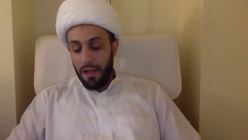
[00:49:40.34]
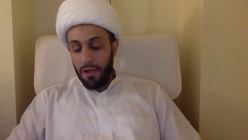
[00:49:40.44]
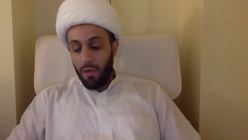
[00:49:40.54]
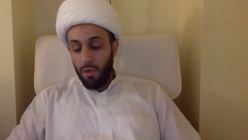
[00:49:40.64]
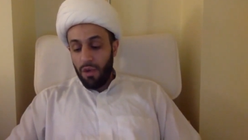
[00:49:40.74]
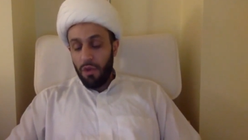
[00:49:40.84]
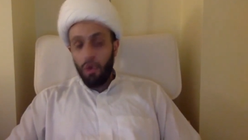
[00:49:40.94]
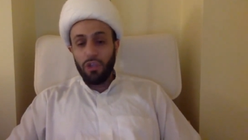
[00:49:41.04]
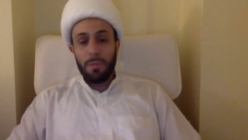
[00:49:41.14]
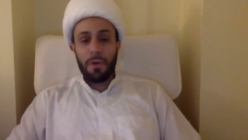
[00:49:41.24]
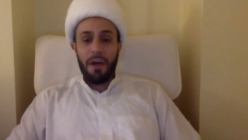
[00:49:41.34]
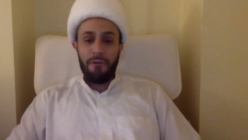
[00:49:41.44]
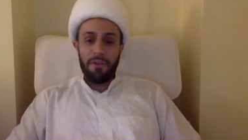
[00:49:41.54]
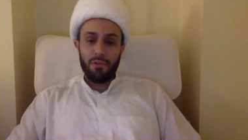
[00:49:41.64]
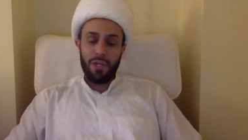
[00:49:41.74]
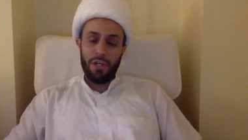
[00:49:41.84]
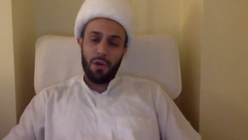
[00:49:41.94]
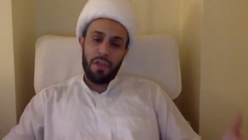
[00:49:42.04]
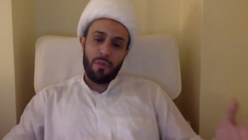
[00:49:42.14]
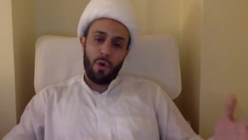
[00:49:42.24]
where the Holy Prophet, we
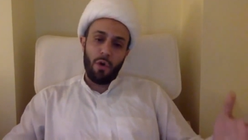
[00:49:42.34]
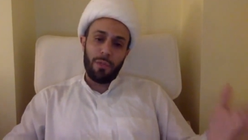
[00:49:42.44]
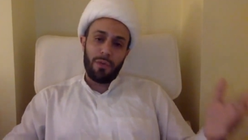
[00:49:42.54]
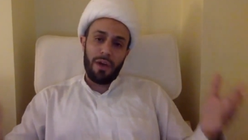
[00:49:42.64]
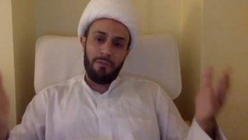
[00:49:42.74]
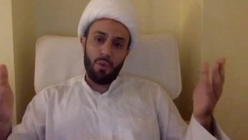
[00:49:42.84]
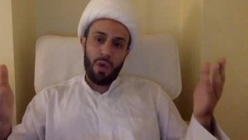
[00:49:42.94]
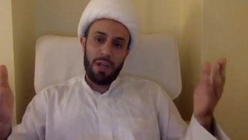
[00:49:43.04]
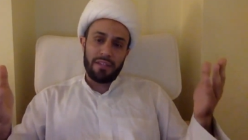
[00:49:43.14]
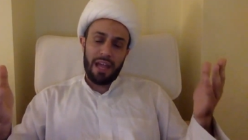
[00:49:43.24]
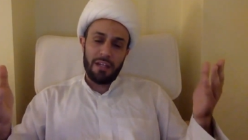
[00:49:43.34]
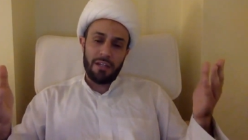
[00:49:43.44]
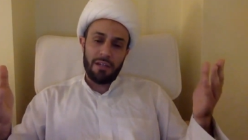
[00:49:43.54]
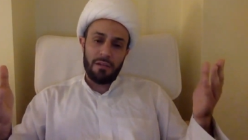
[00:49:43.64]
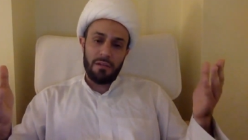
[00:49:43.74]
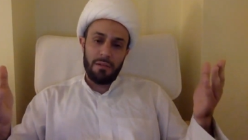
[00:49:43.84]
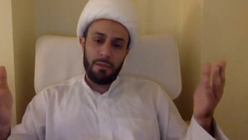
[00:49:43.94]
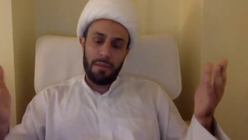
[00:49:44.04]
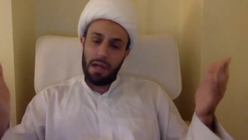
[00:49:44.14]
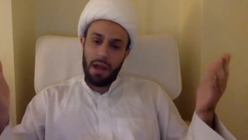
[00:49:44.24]
know that the Holy Prophet went on
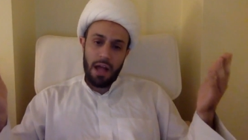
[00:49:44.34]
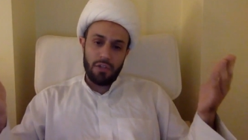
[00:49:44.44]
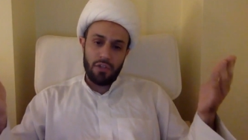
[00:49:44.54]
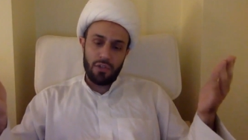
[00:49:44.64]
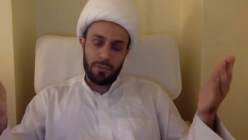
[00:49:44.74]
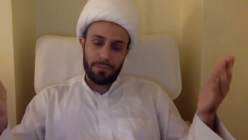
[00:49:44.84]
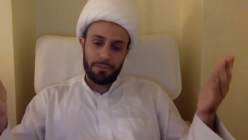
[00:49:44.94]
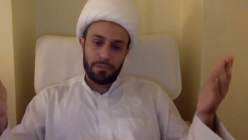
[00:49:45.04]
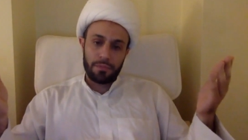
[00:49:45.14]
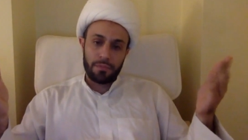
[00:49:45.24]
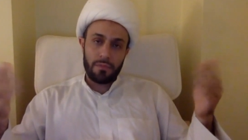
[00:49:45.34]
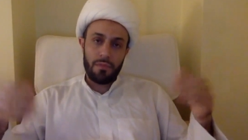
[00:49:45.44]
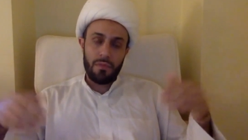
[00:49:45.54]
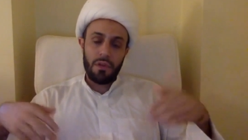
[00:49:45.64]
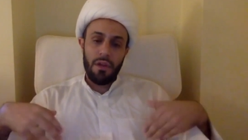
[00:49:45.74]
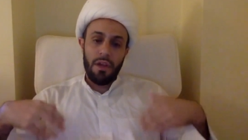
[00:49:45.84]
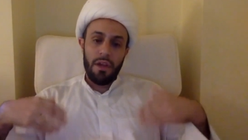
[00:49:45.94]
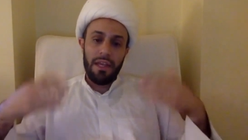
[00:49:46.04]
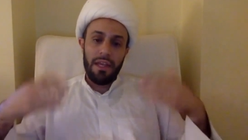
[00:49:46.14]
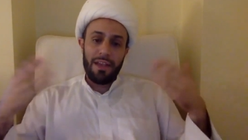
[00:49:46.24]
Mi'raj.
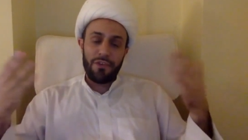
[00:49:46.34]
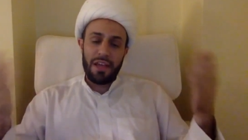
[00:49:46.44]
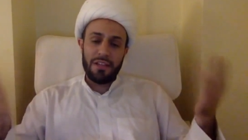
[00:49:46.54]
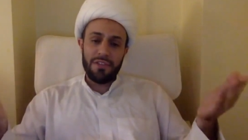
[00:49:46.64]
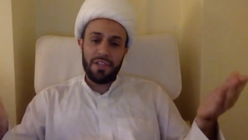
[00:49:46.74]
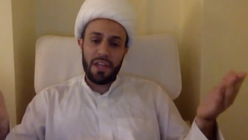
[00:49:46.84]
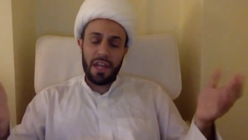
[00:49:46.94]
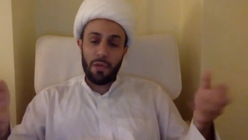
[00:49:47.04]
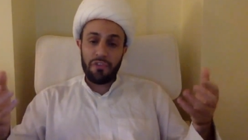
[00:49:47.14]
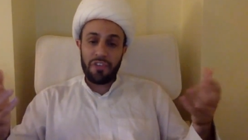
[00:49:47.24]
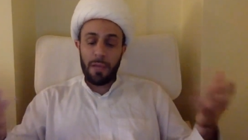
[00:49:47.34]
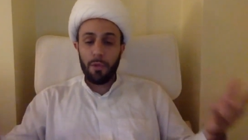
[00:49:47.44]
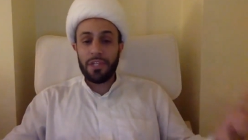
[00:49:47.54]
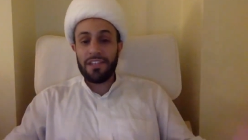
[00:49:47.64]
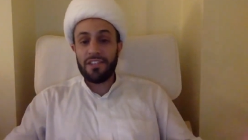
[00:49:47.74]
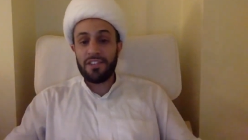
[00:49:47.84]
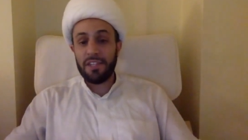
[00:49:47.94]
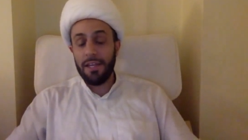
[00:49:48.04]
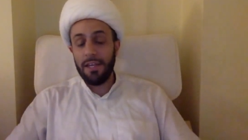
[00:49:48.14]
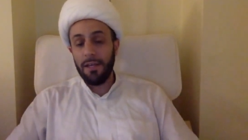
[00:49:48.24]
He ascended and he was able to
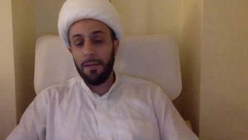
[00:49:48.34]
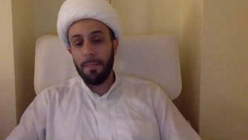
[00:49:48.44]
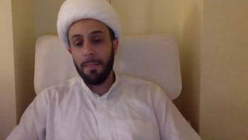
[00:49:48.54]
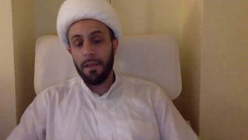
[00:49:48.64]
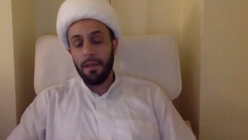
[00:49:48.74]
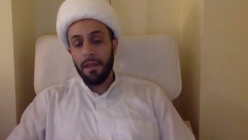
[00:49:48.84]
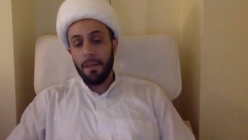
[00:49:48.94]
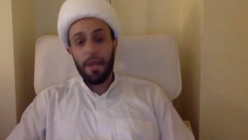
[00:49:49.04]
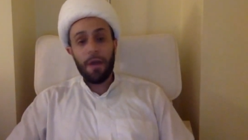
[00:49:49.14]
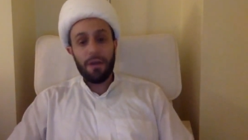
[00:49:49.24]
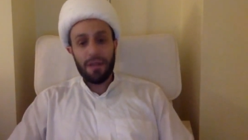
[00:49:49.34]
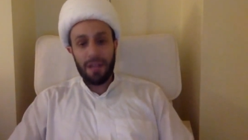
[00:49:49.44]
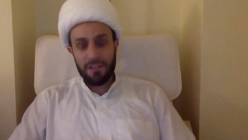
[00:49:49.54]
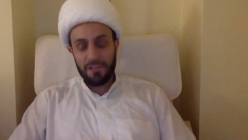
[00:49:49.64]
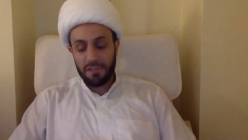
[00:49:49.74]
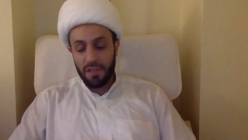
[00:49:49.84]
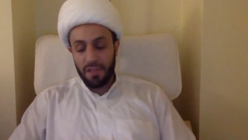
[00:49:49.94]
see paradise.